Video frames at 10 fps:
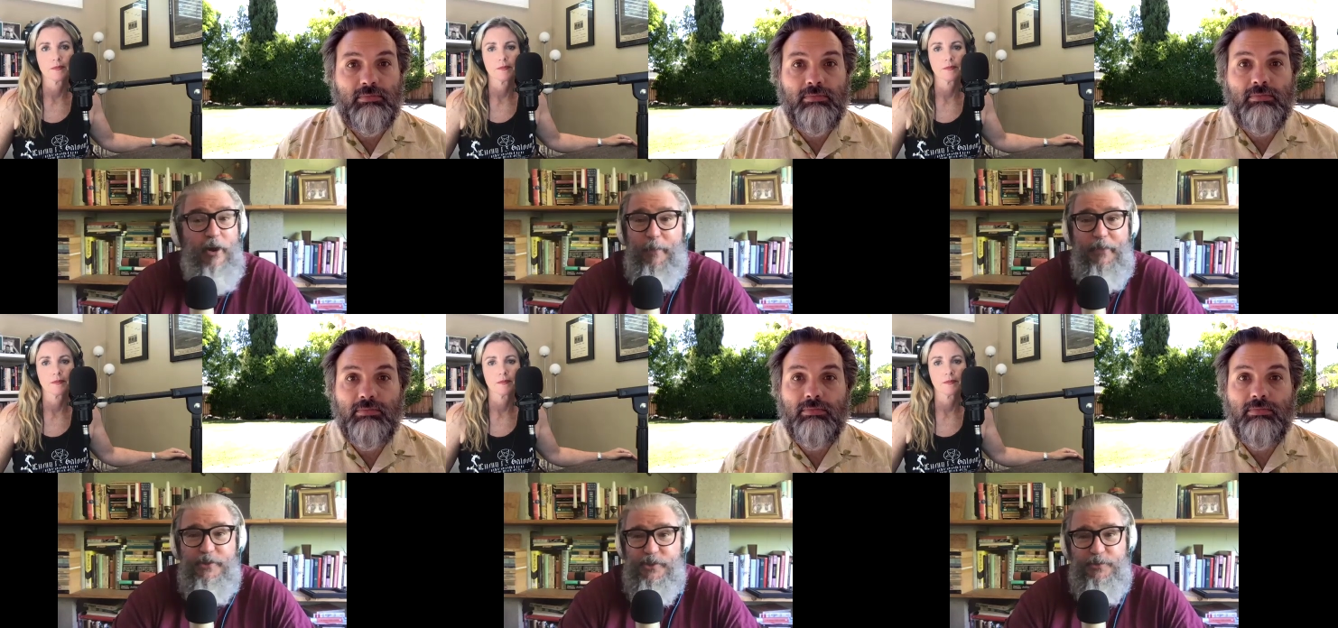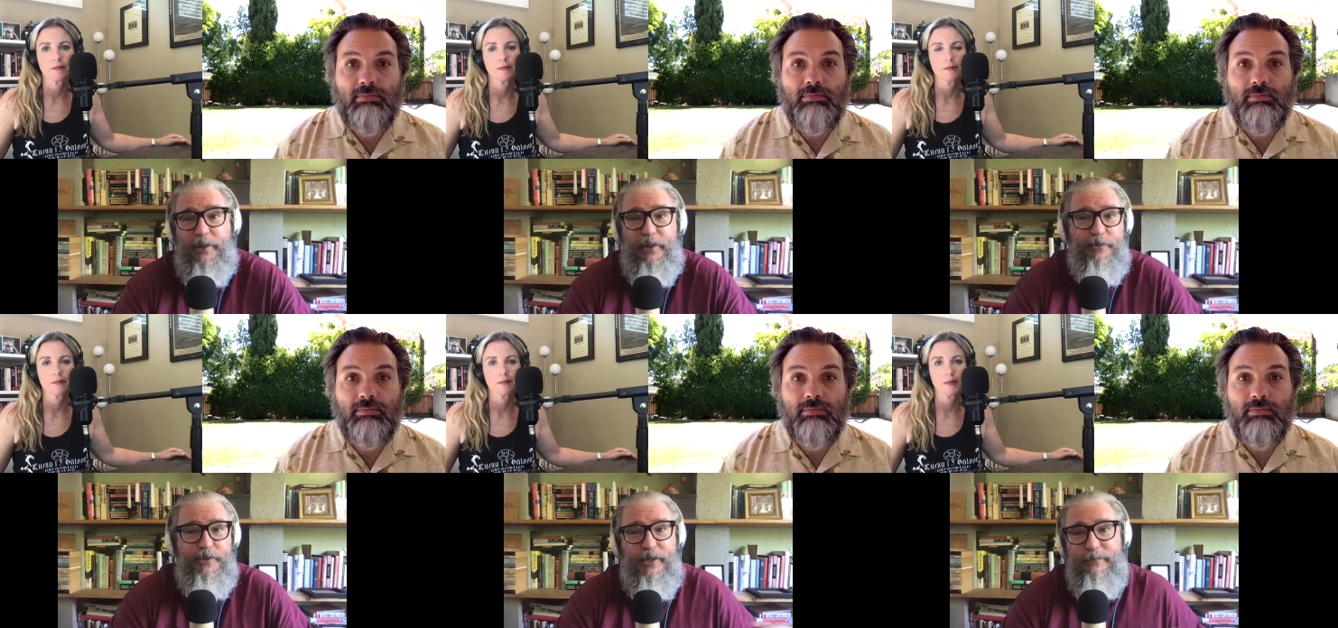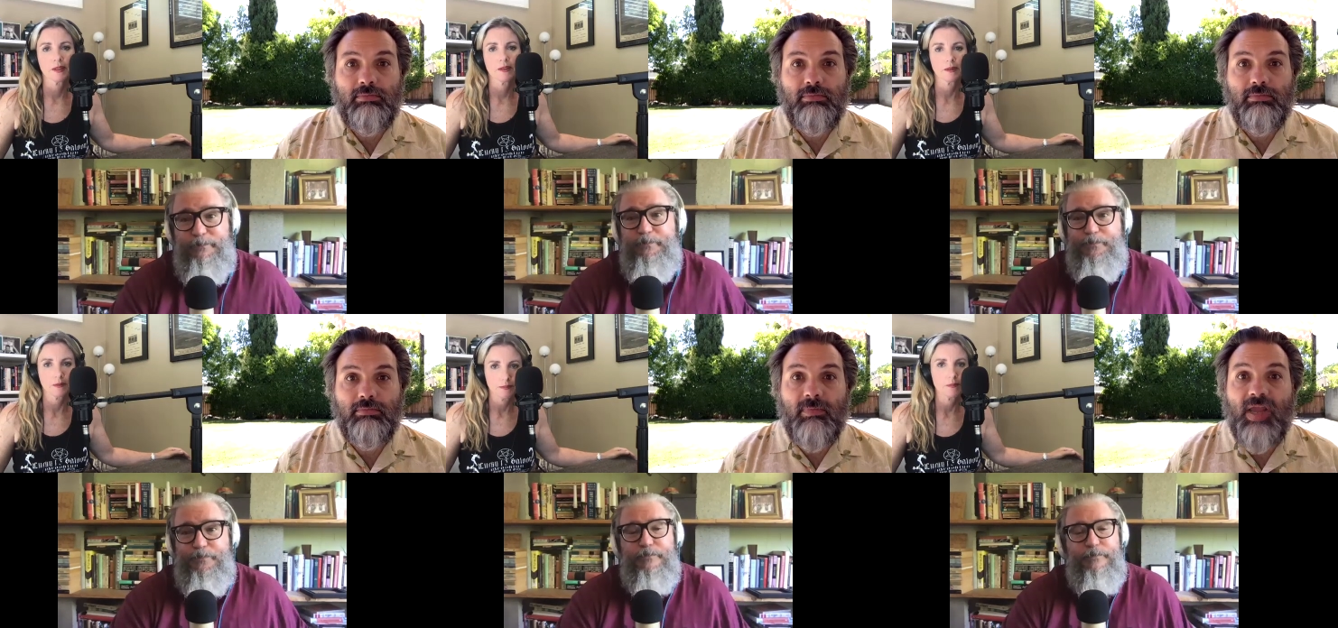Speaker 1: up. I think she's really interesting.
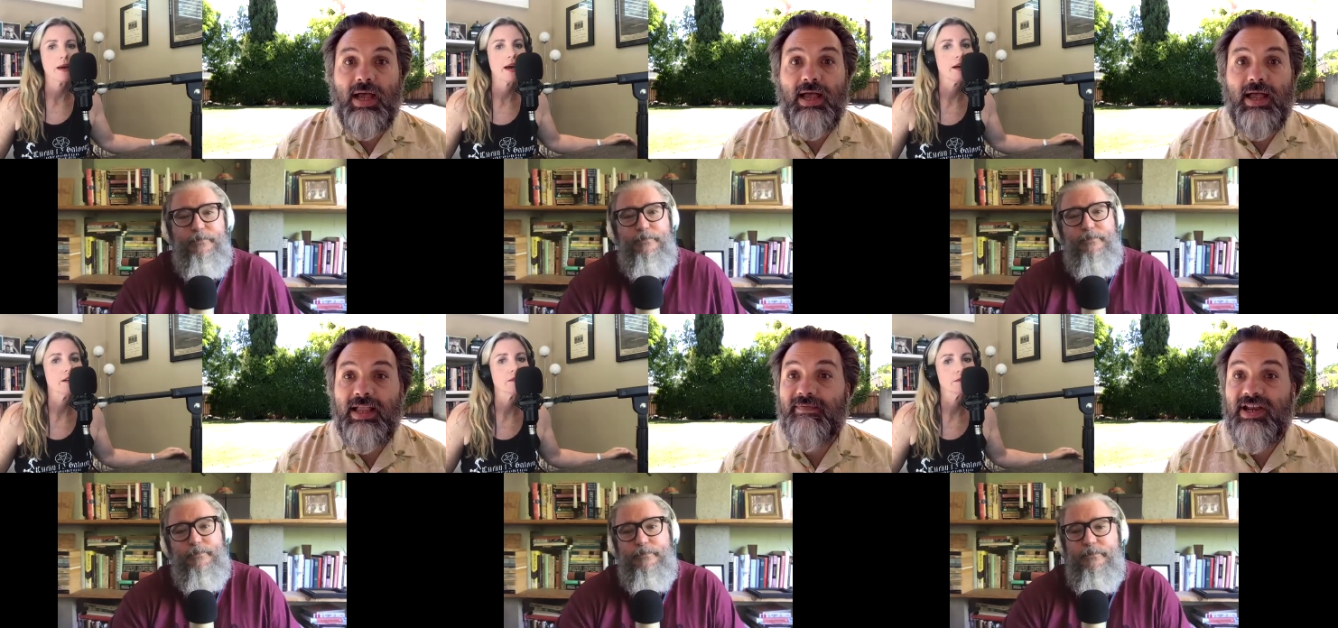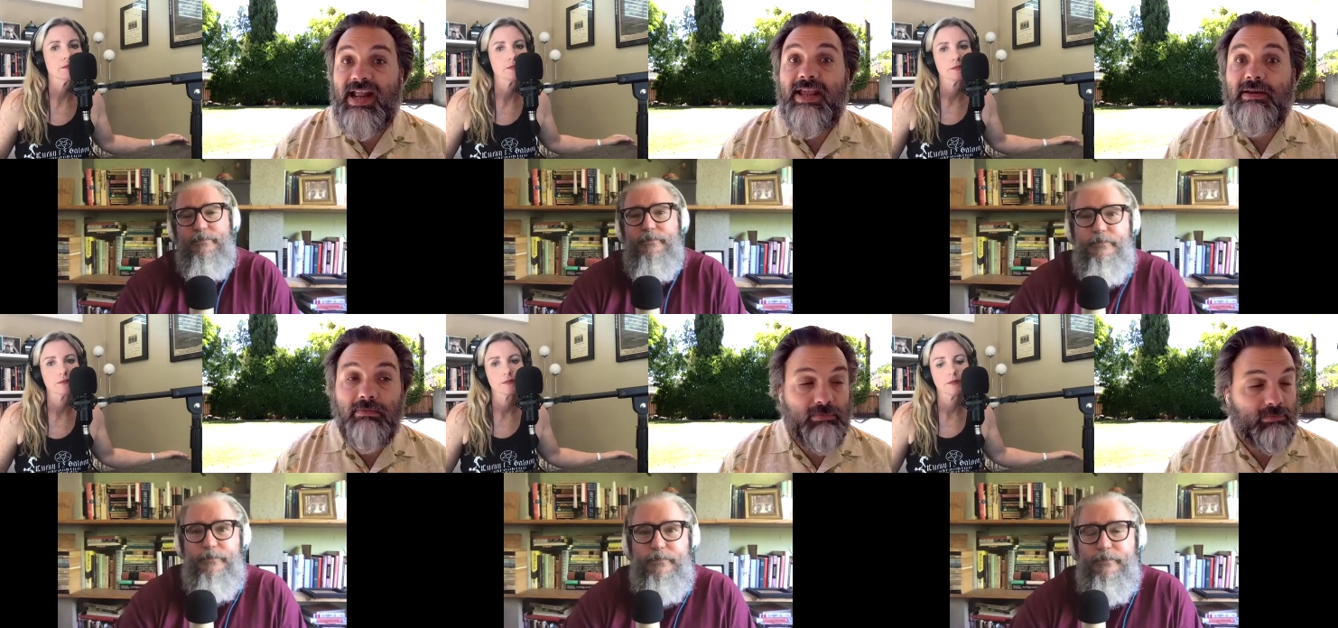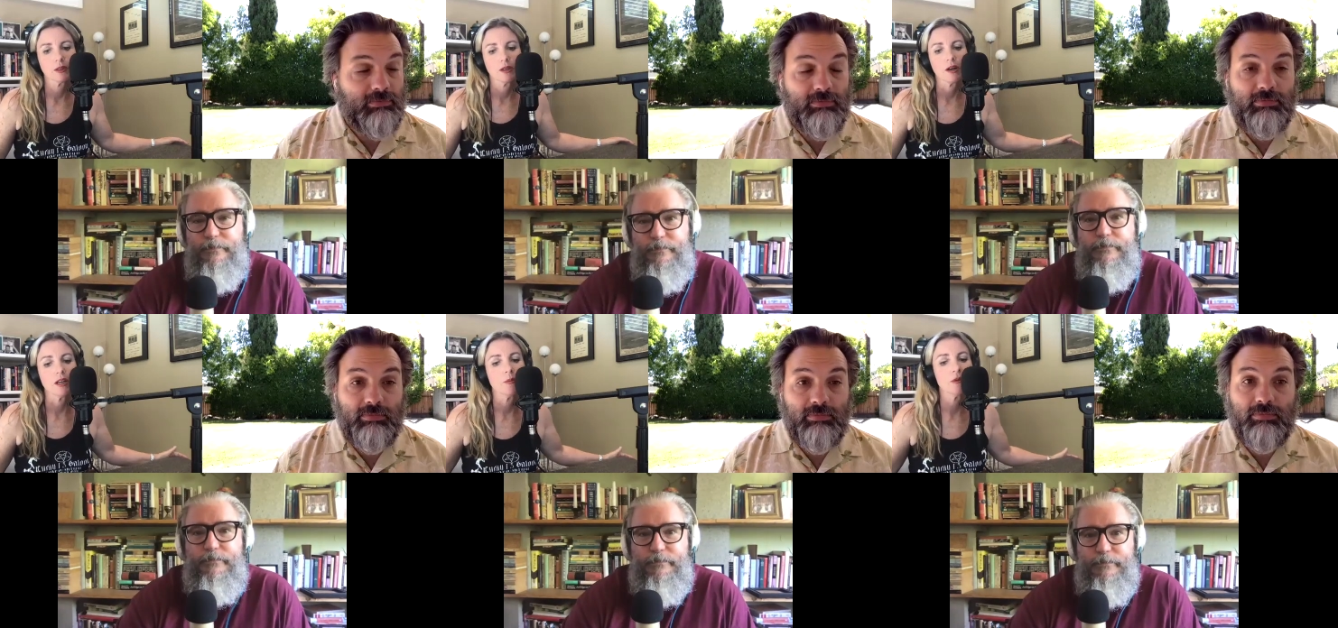Uh, yeah. I give it an eight.
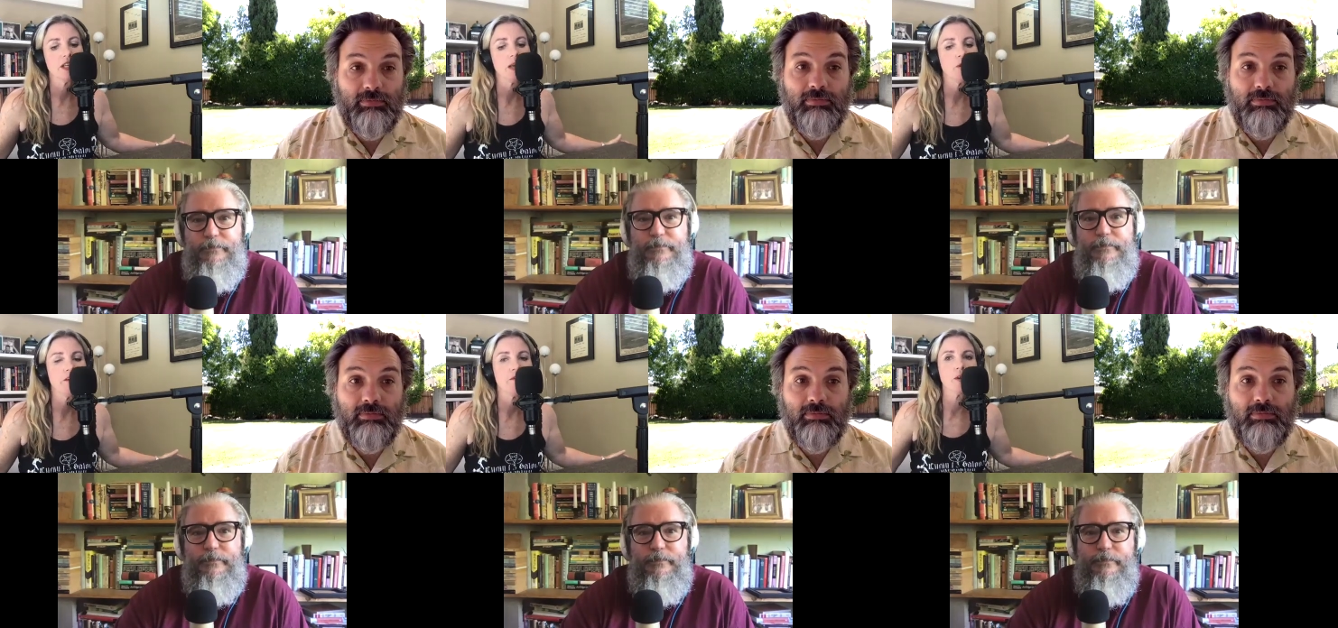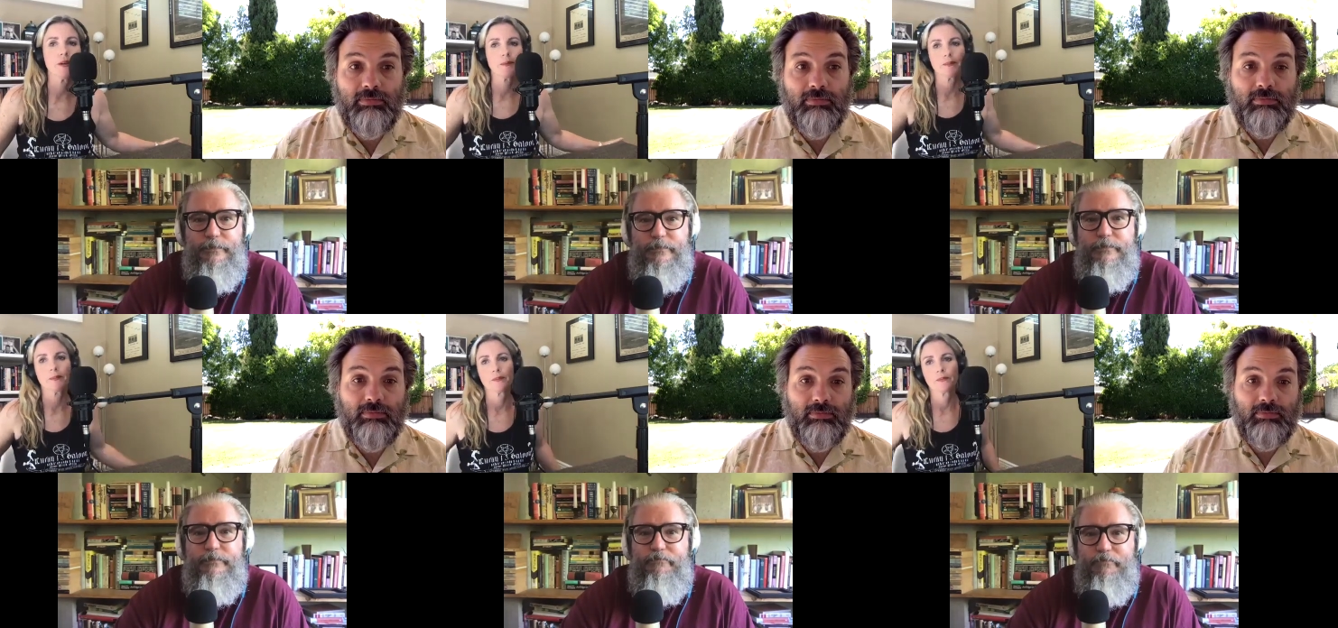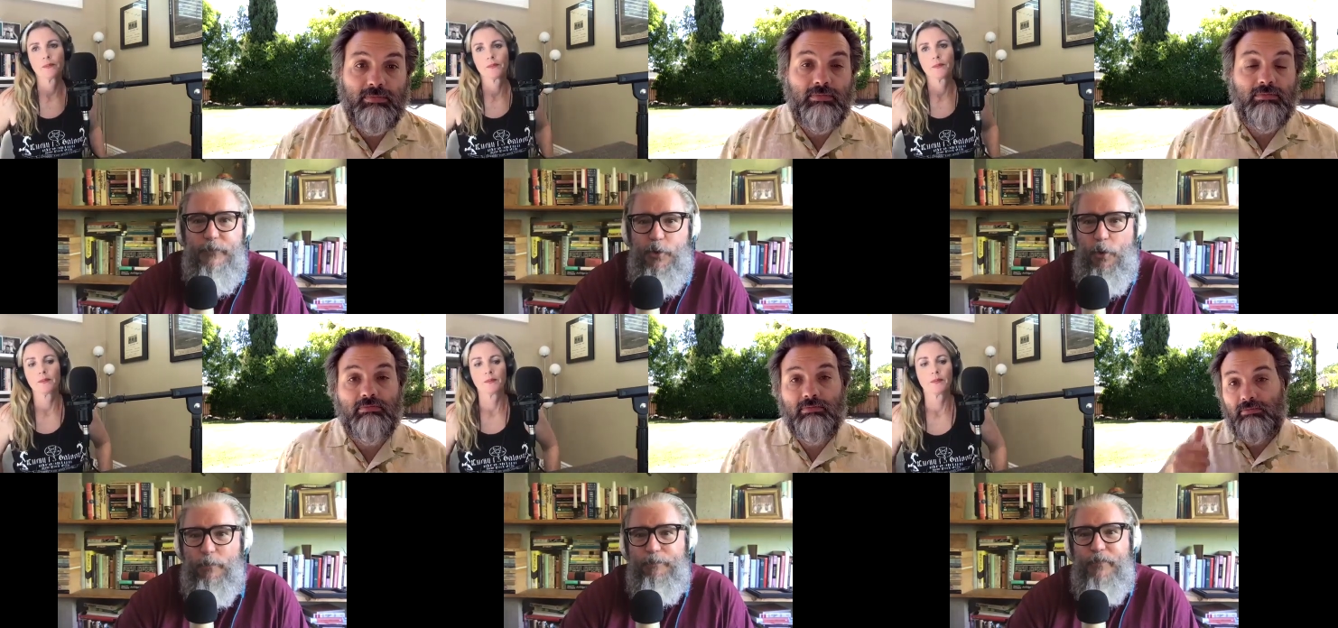Our
Speaker 2: number is an eight point four.
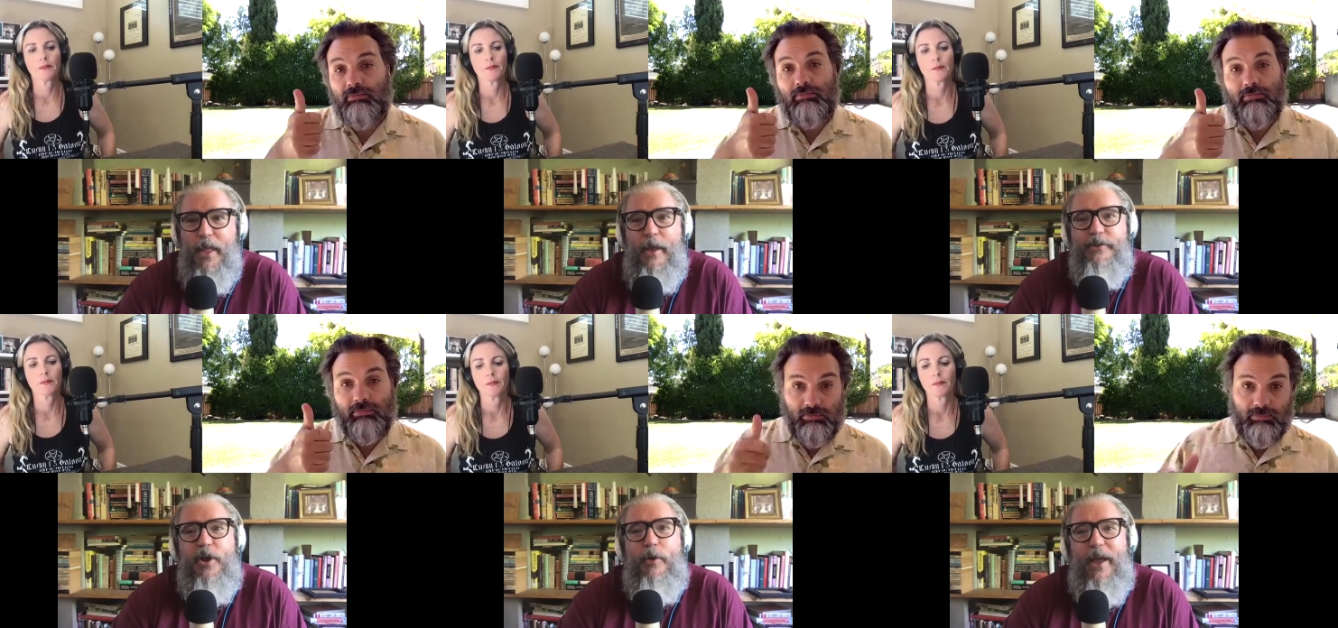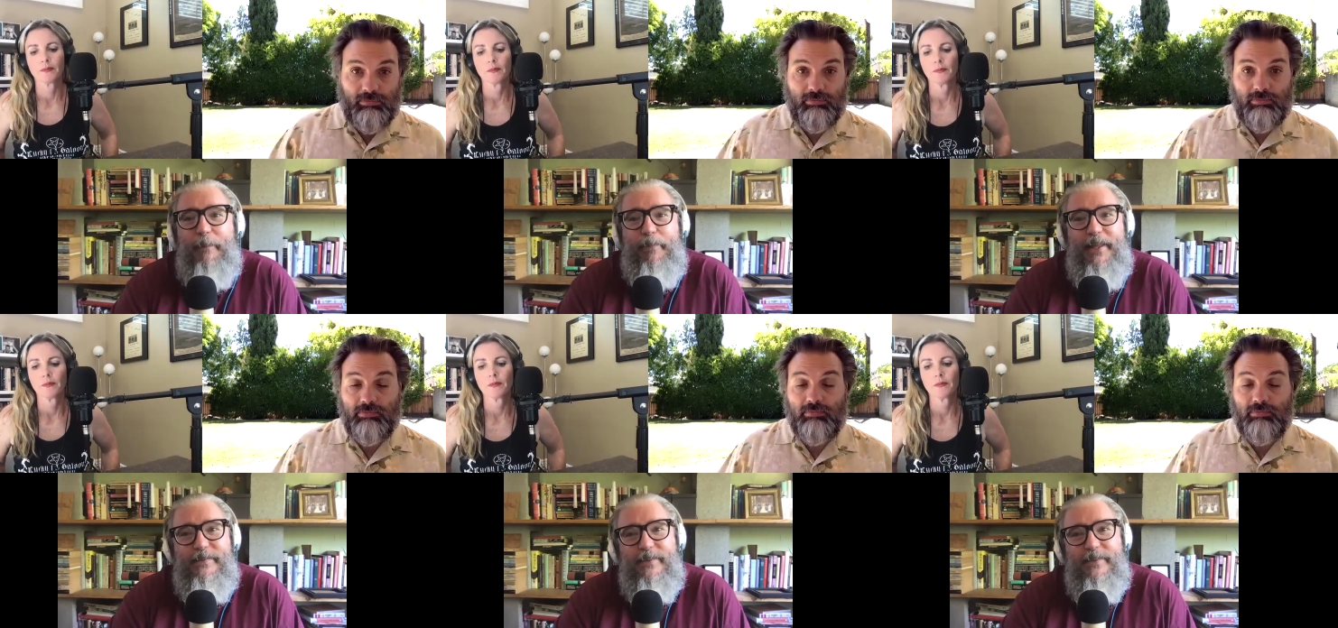
Speaker 1: Cool. So yeah, please